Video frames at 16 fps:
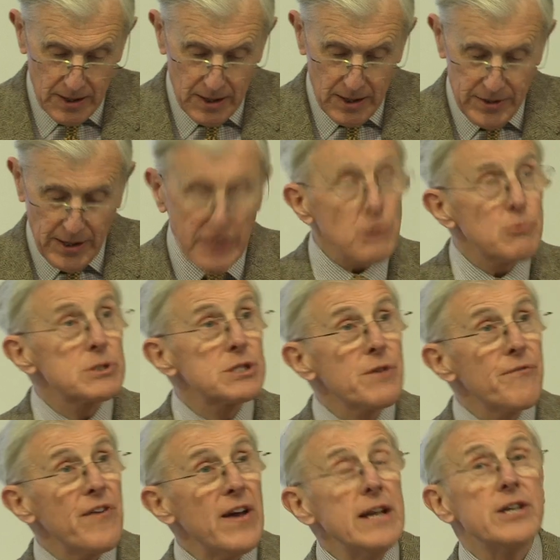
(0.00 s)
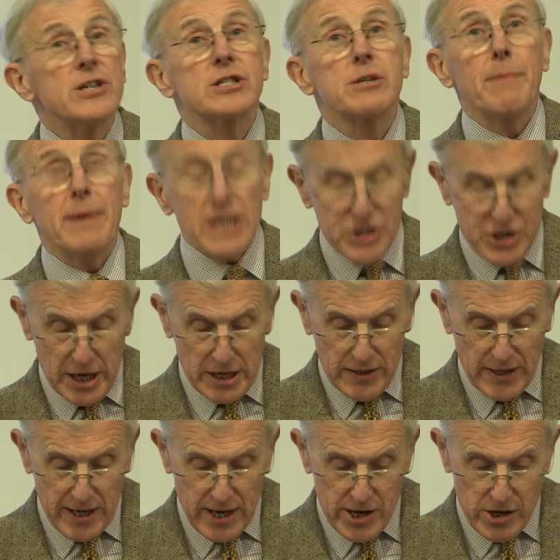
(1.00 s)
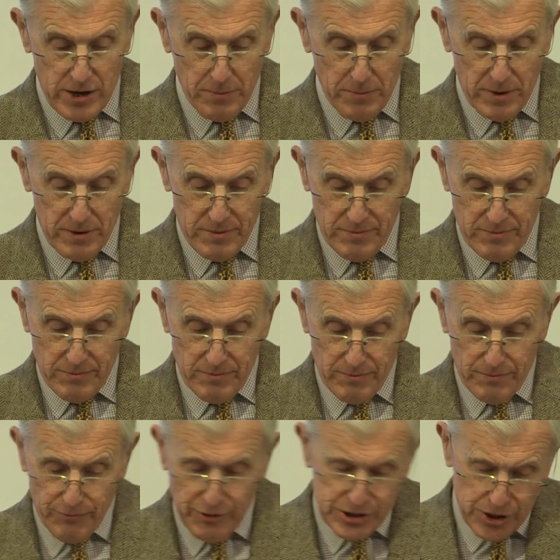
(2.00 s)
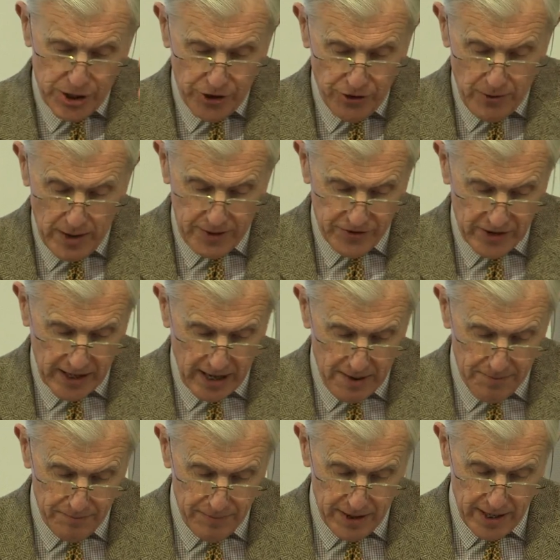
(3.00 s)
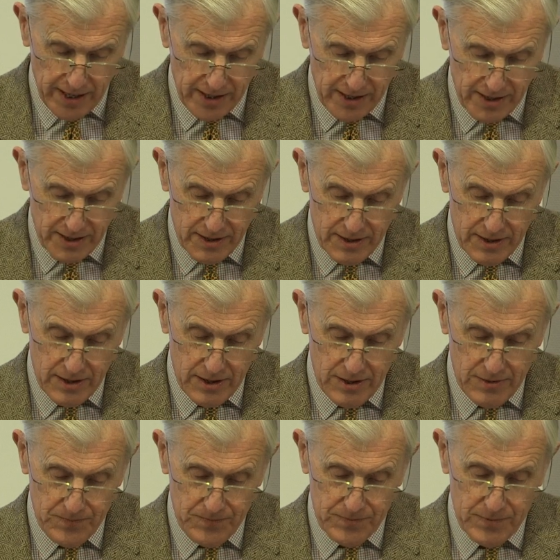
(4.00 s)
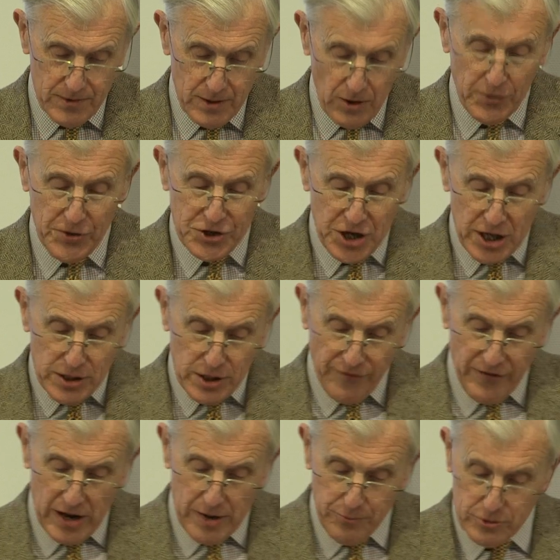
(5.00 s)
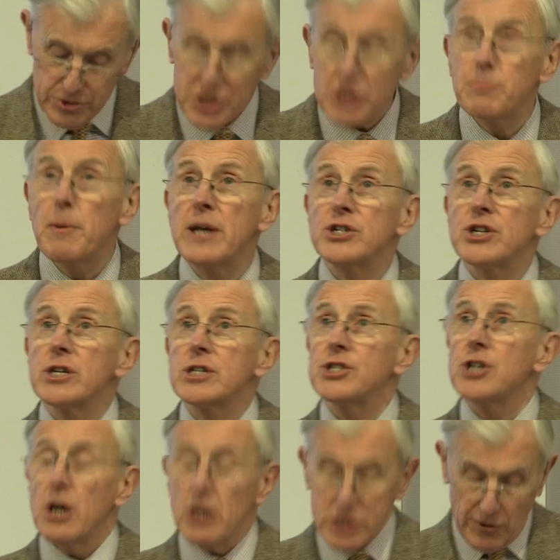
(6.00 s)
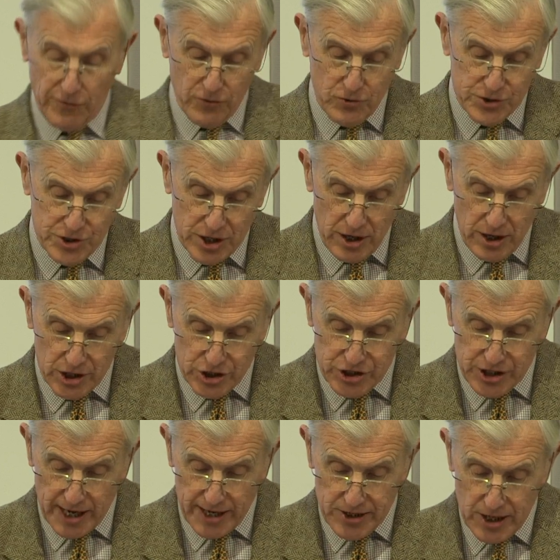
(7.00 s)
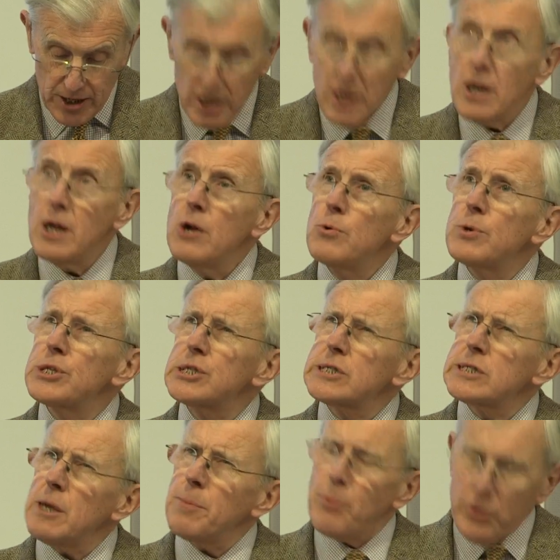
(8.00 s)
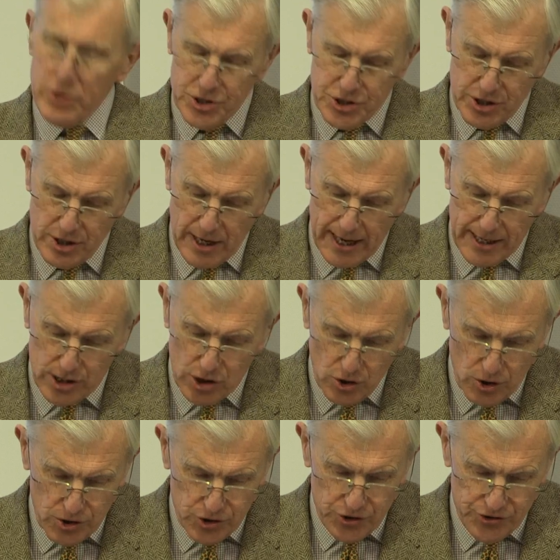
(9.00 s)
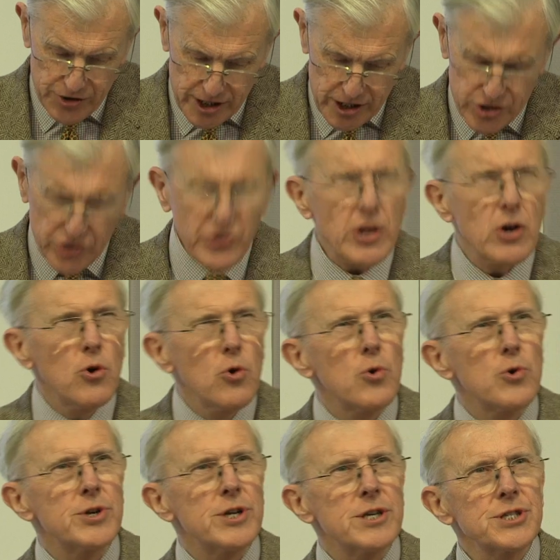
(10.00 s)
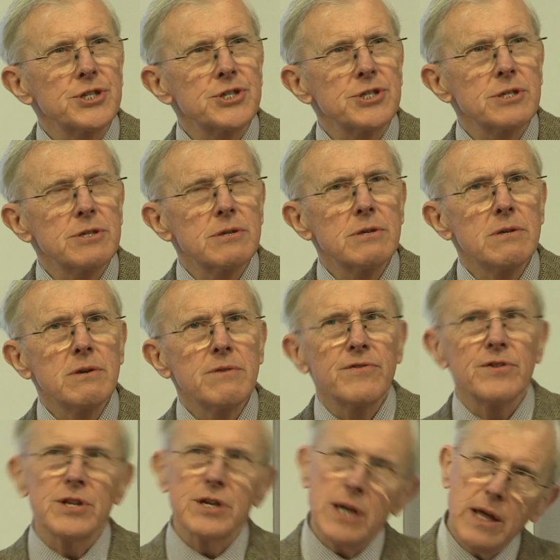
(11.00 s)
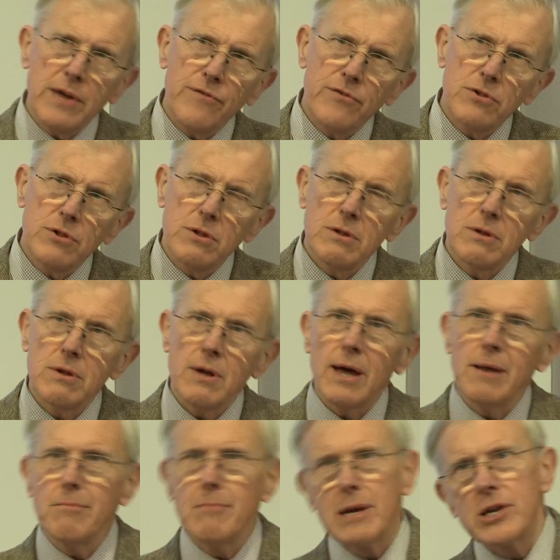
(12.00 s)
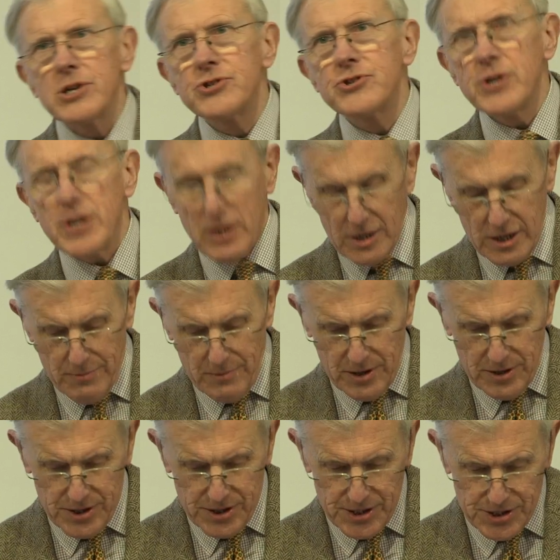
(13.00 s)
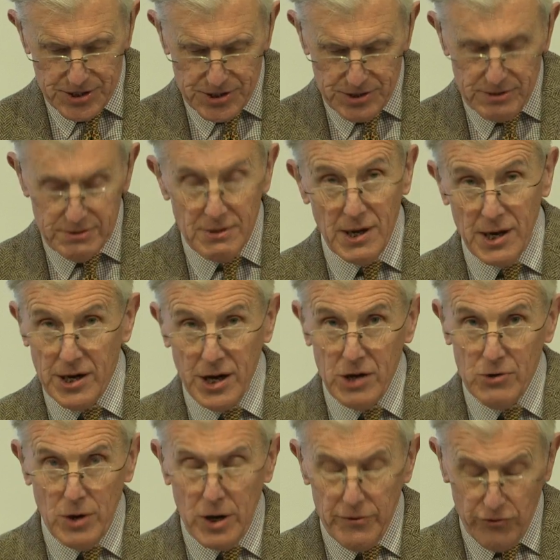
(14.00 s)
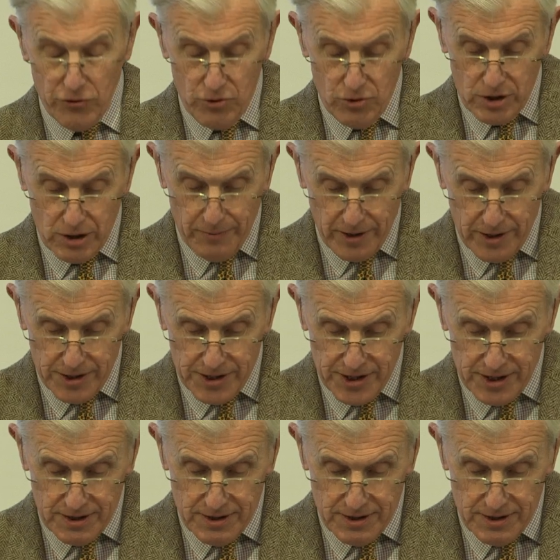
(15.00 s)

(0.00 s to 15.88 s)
Then there was the failure to maintain the aim, present throughout the campaign. On the 10th of April, dispatching a task force to Harstadt with separate and contradictory orders for the naval and military commanders, and no overall commander,